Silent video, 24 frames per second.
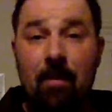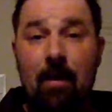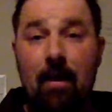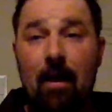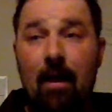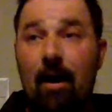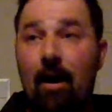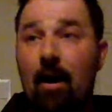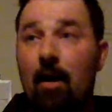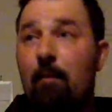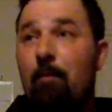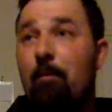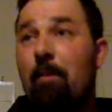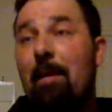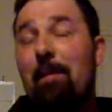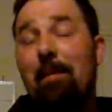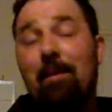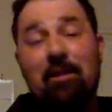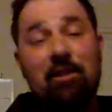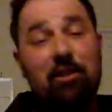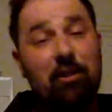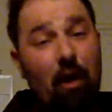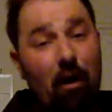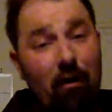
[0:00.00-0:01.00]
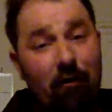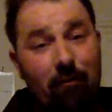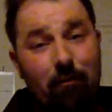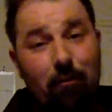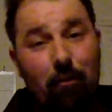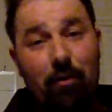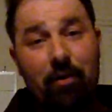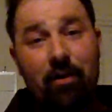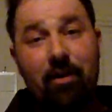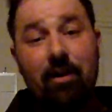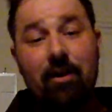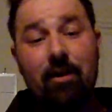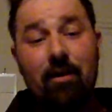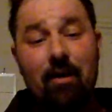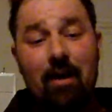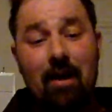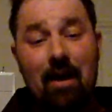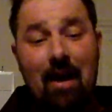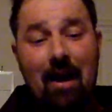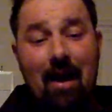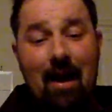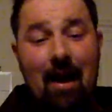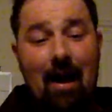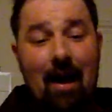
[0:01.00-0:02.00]
By my sophomore year,
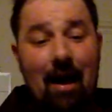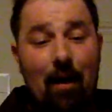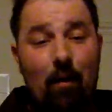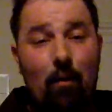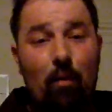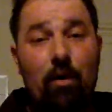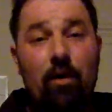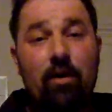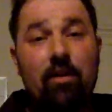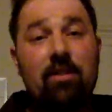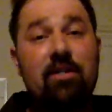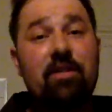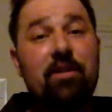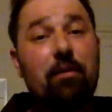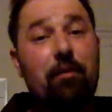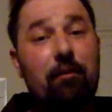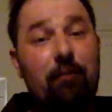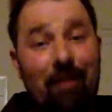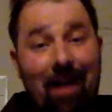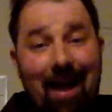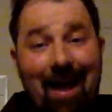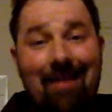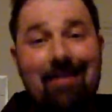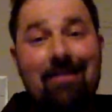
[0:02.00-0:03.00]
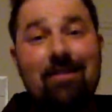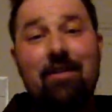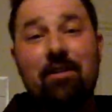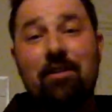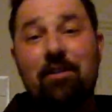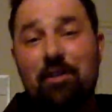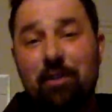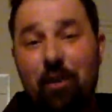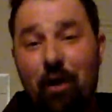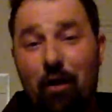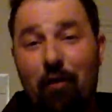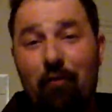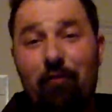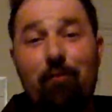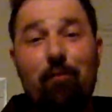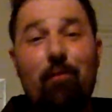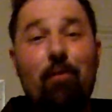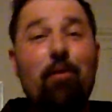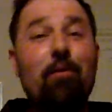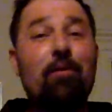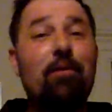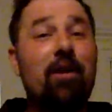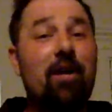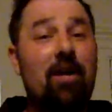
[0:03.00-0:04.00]
I was the fastest
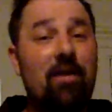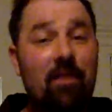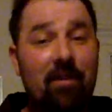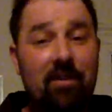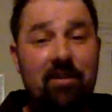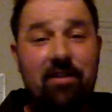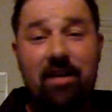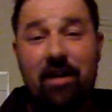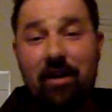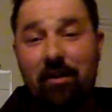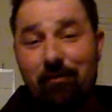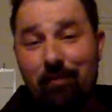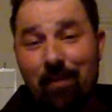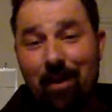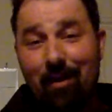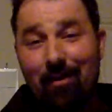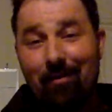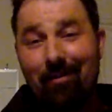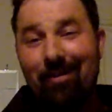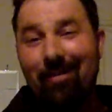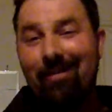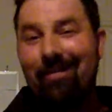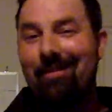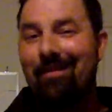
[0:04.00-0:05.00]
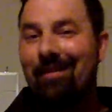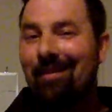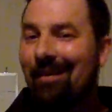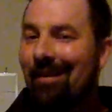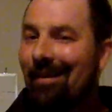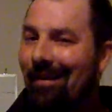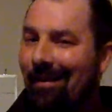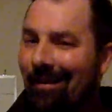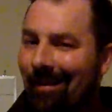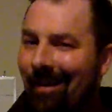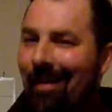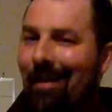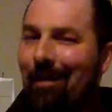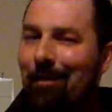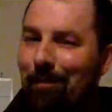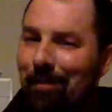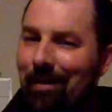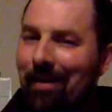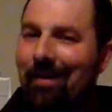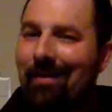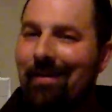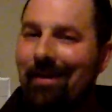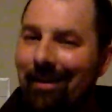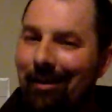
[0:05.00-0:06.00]
sophomore in the state of Maryland. Not a
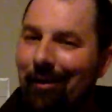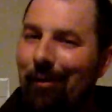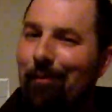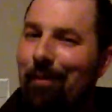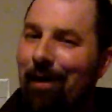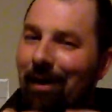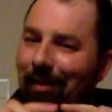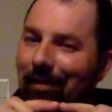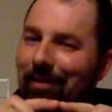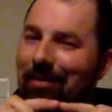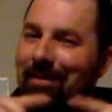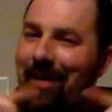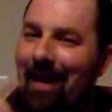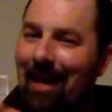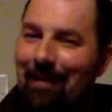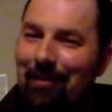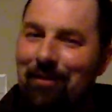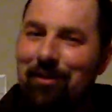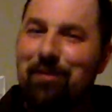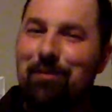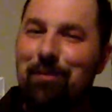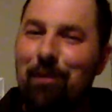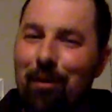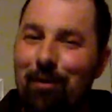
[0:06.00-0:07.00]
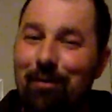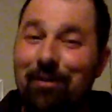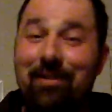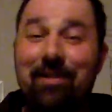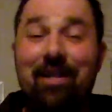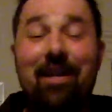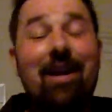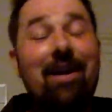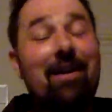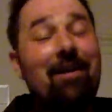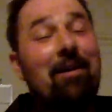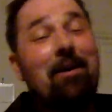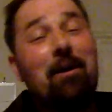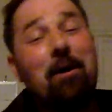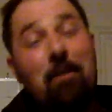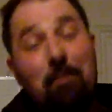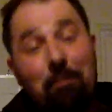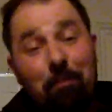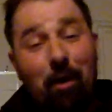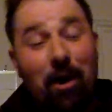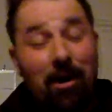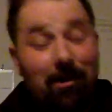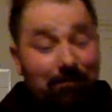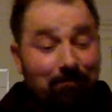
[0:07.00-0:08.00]
big deal. Maryland's kind of a small state,
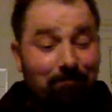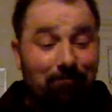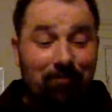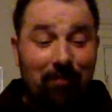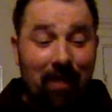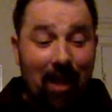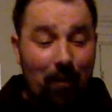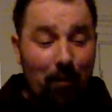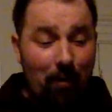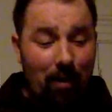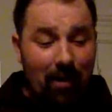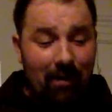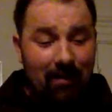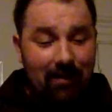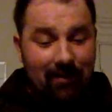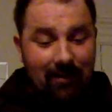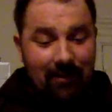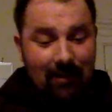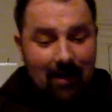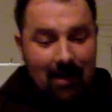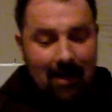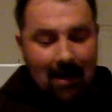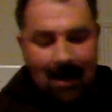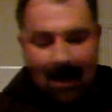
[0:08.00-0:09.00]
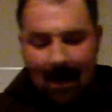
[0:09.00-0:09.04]
but I was.